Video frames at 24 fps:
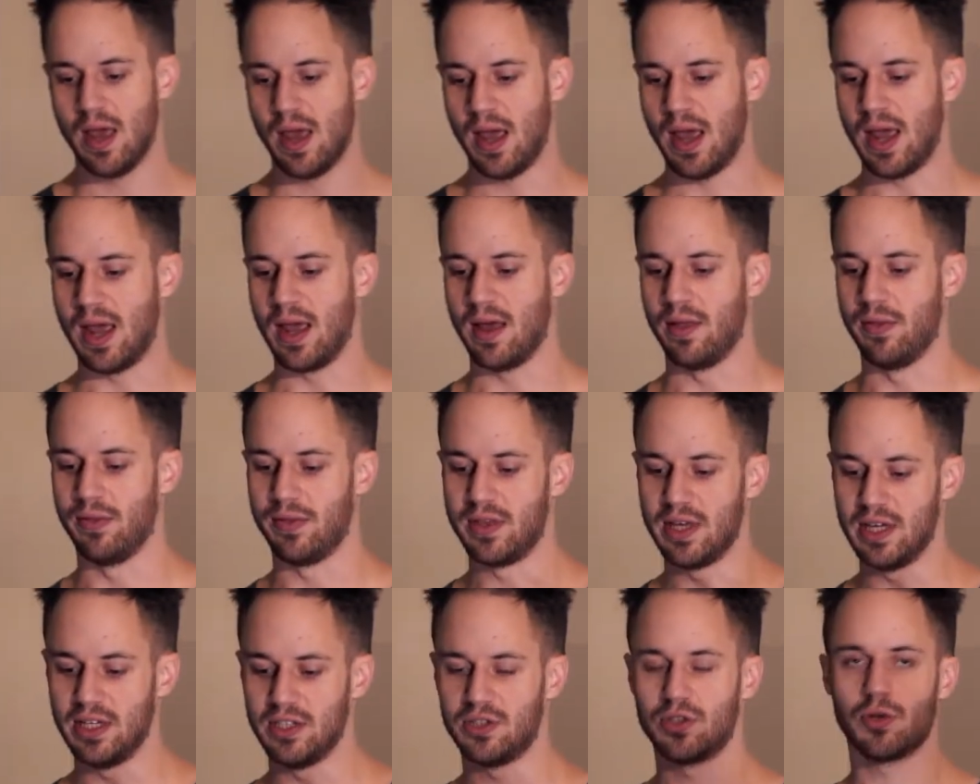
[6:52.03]
And
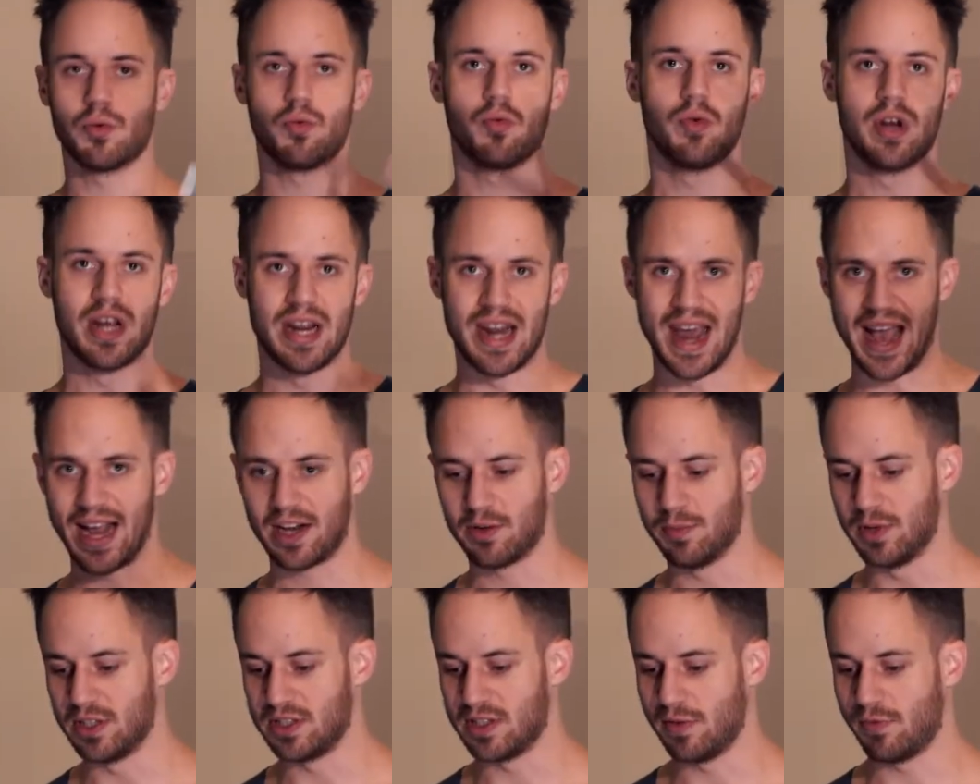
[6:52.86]
these
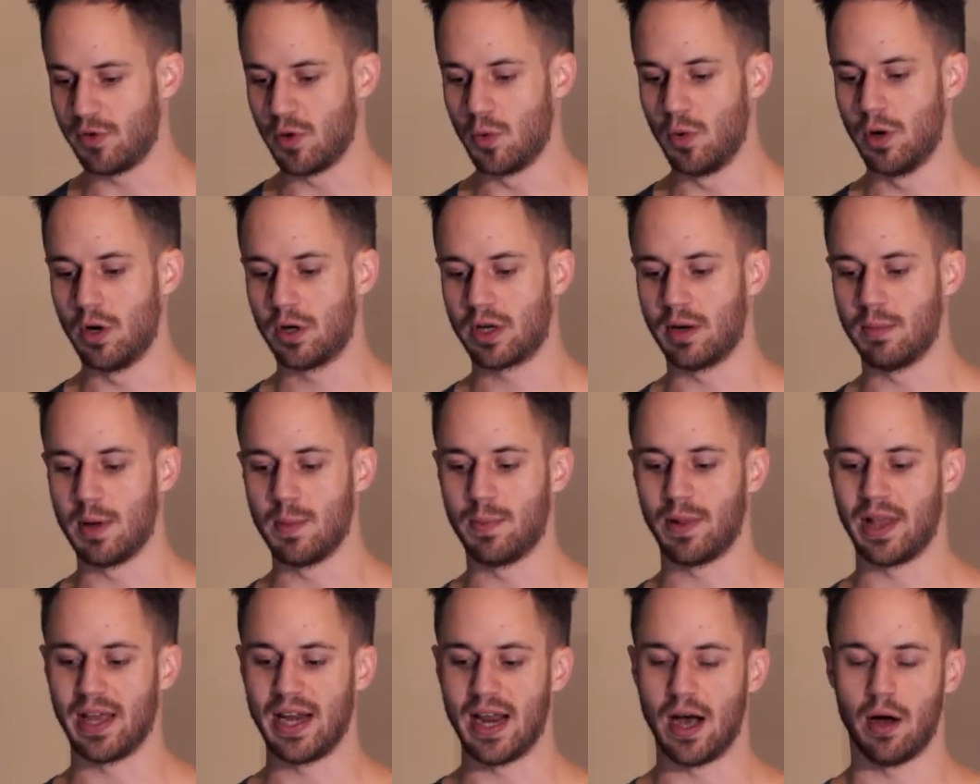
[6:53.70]
reenactments, if you will, can be
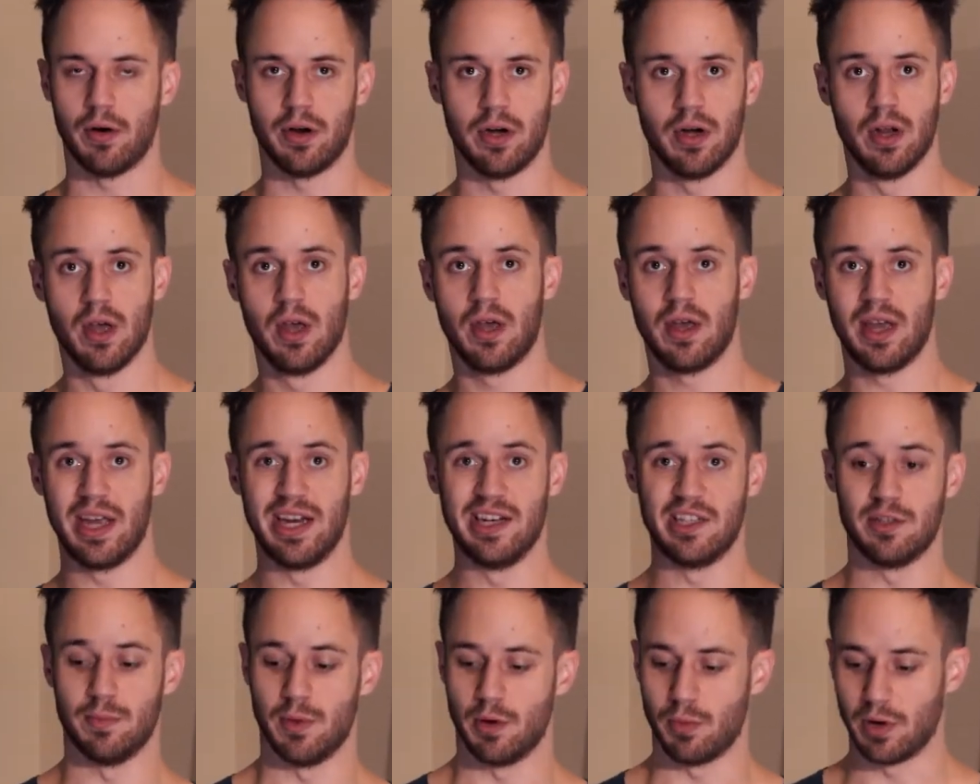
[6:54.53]
played out in
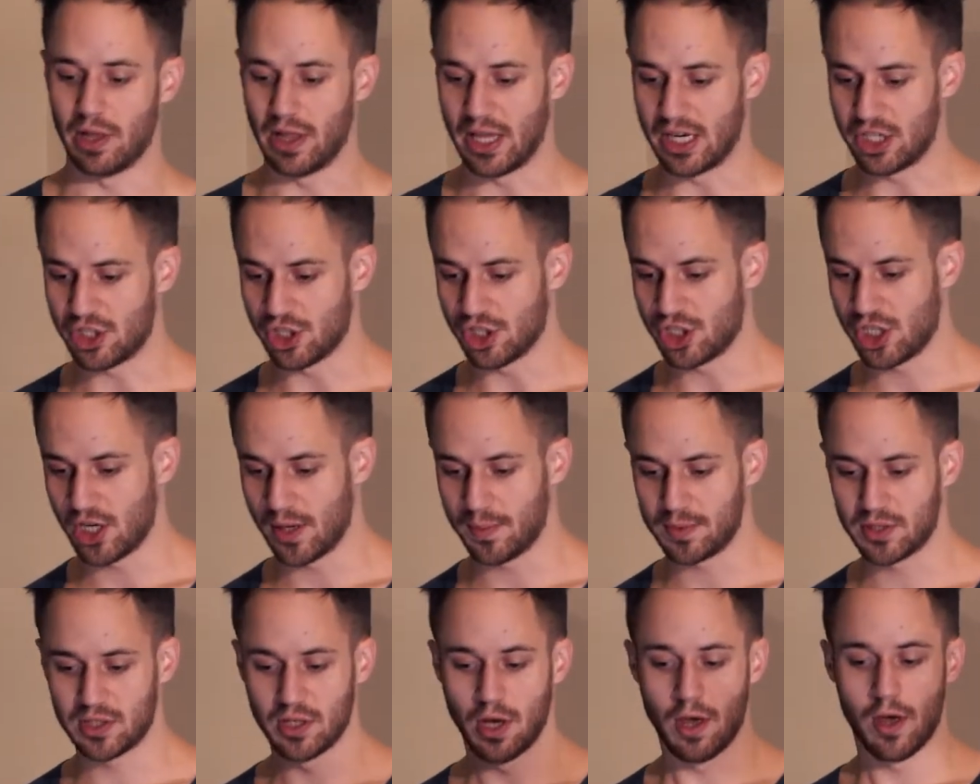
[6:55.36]
intimate
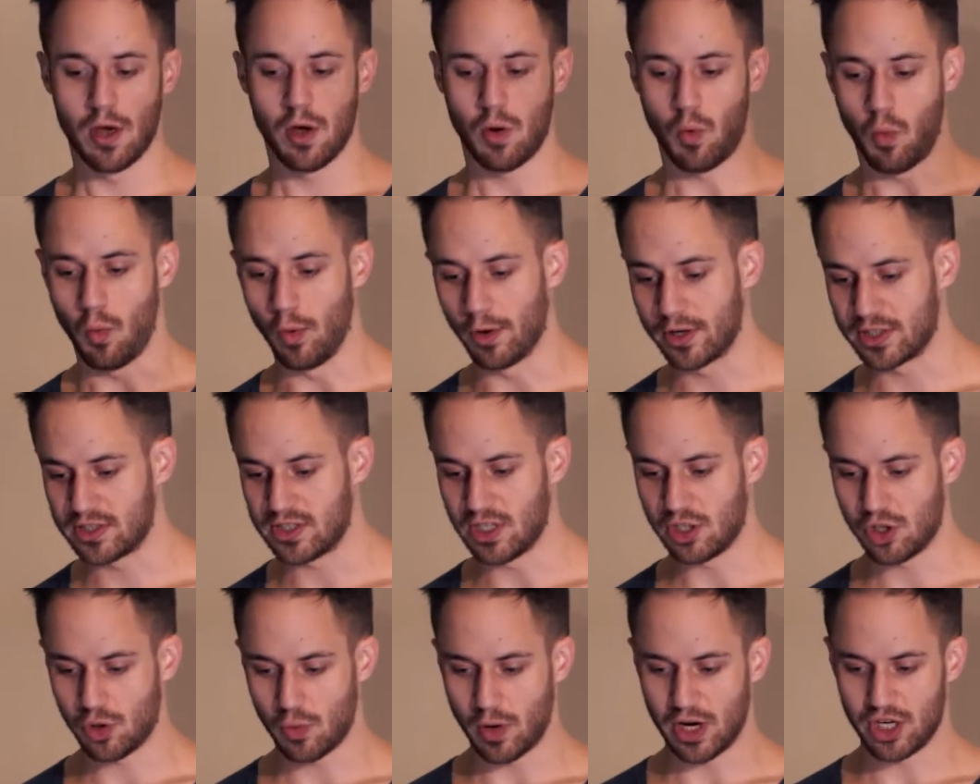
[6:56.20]
relationships, work
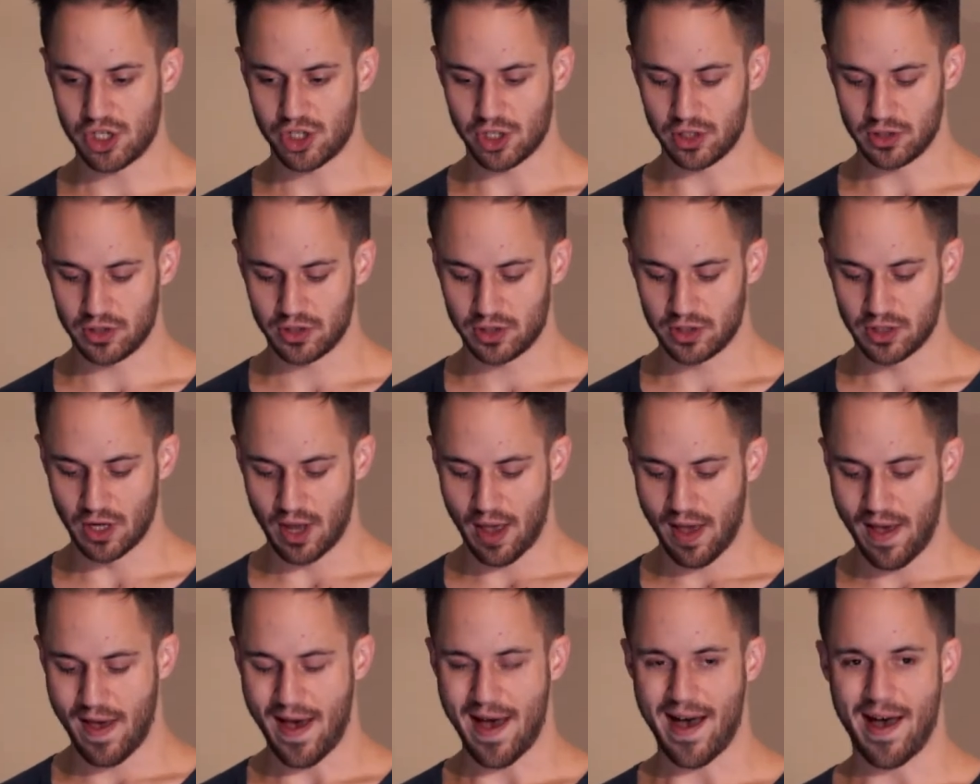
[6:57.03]
situations,
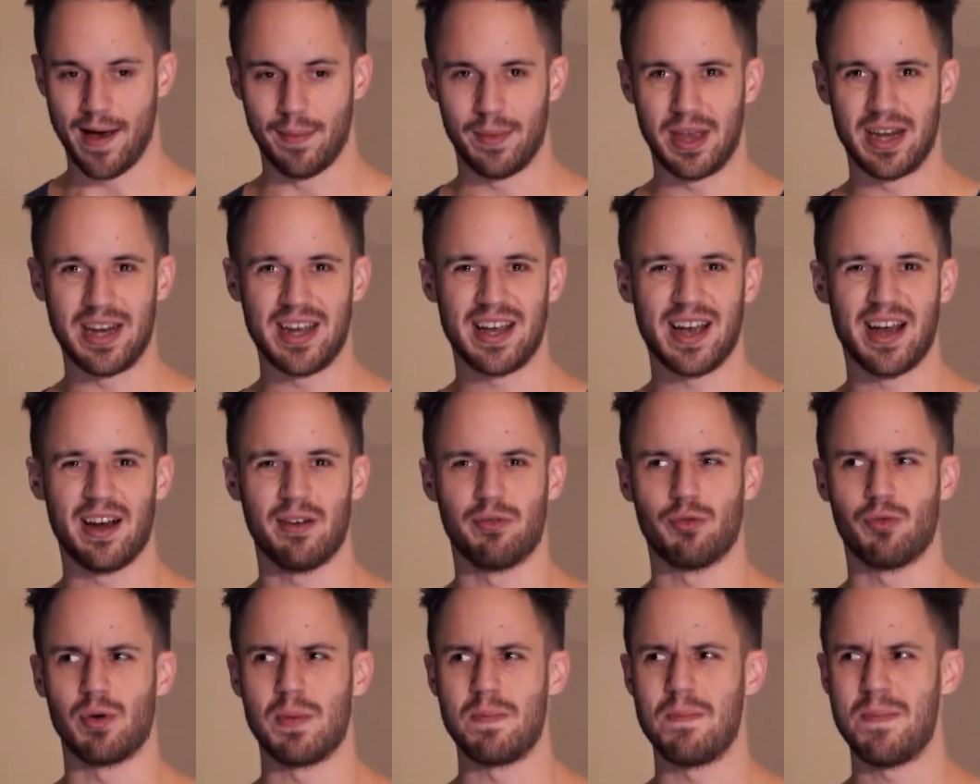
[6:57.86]
any kind of
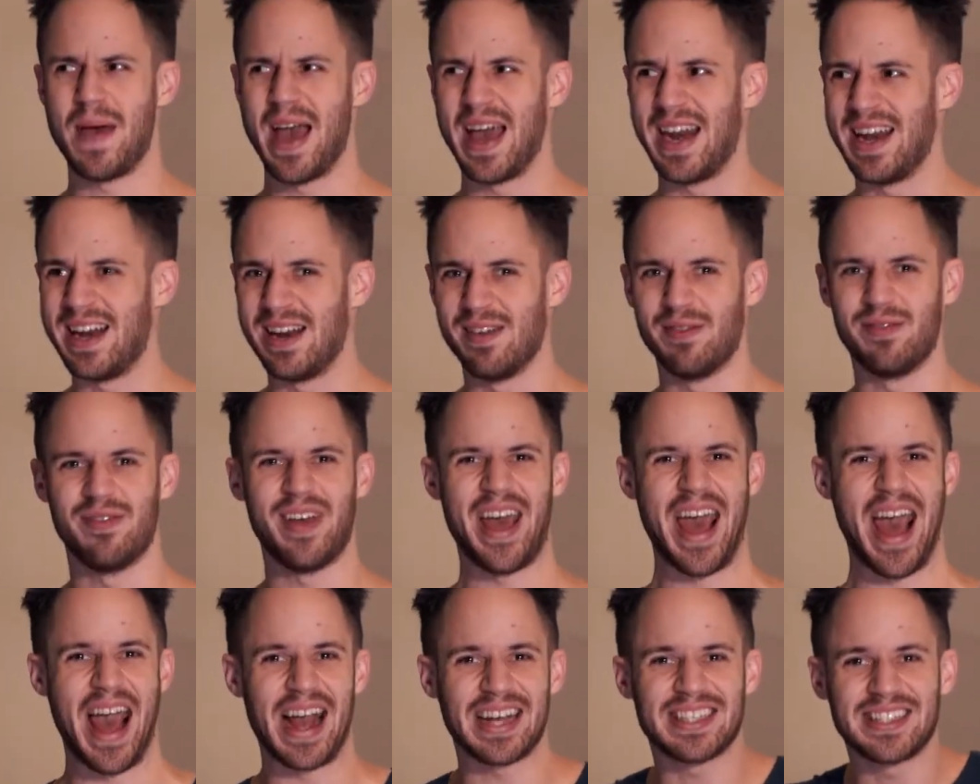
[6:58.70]
repetitive
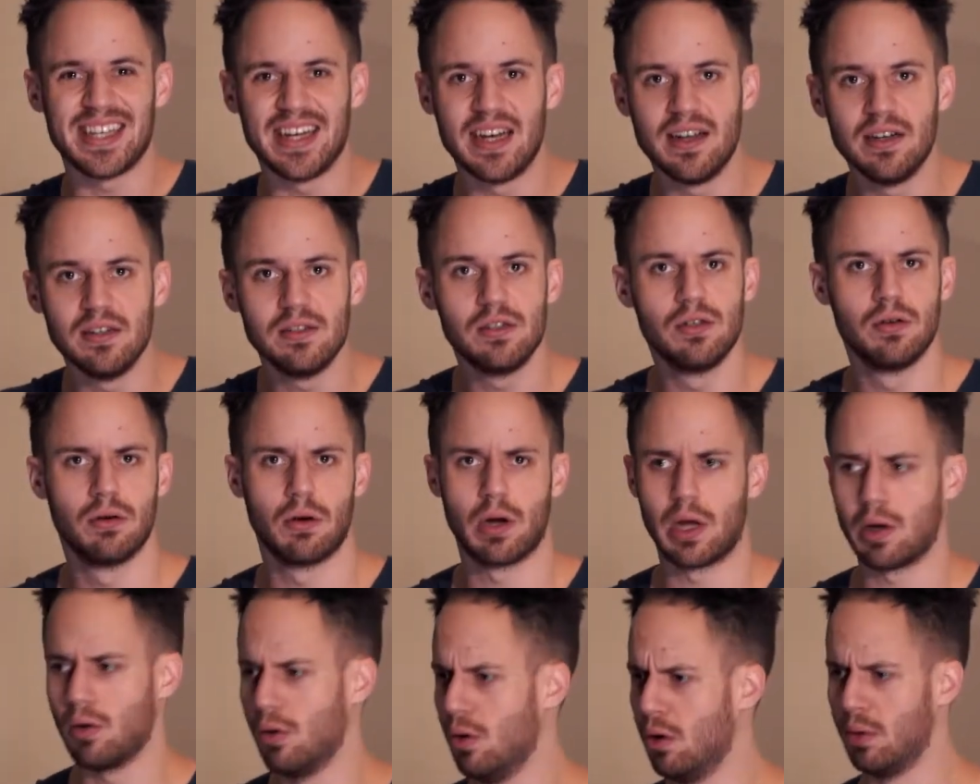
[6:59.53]
accident,
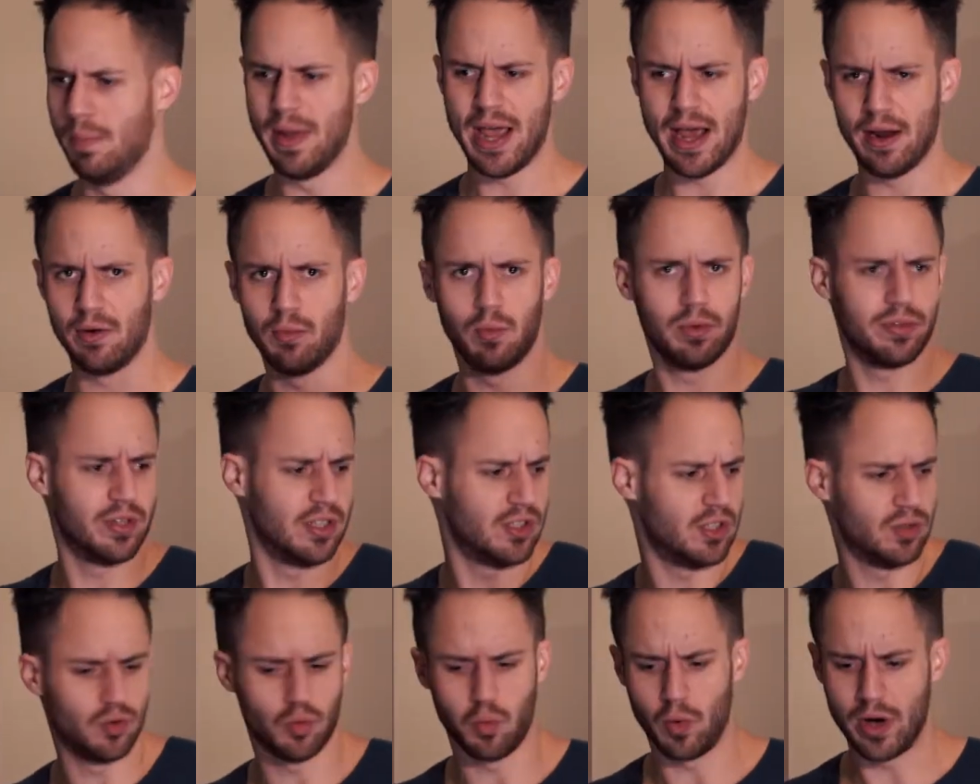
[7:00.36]
like, oh man, this
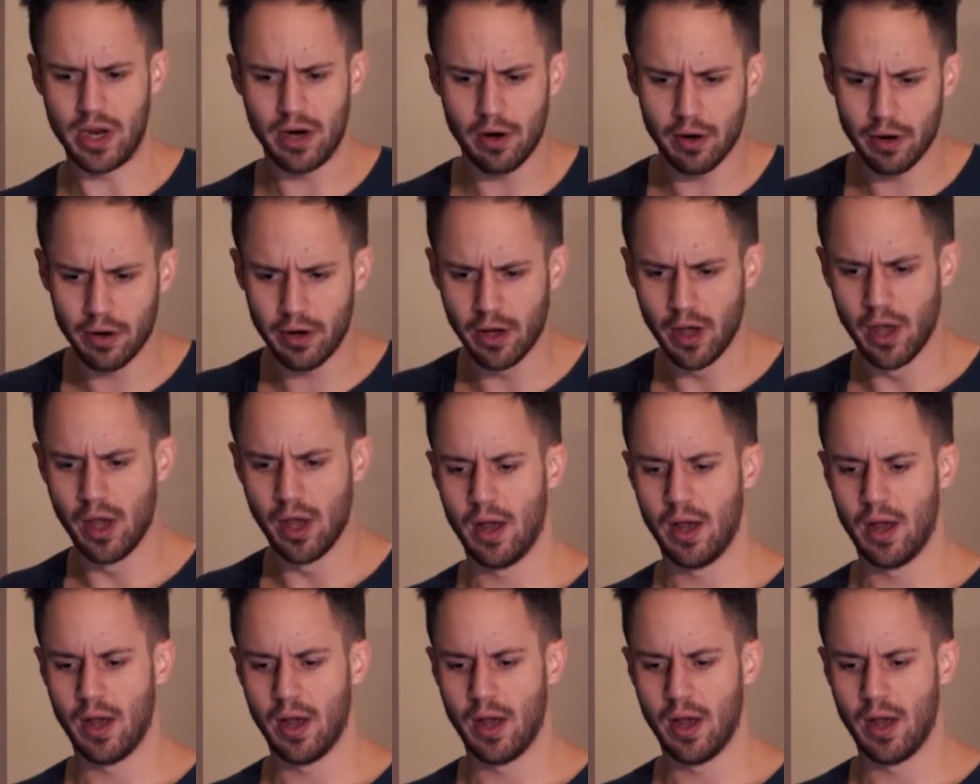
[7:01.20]
is weird,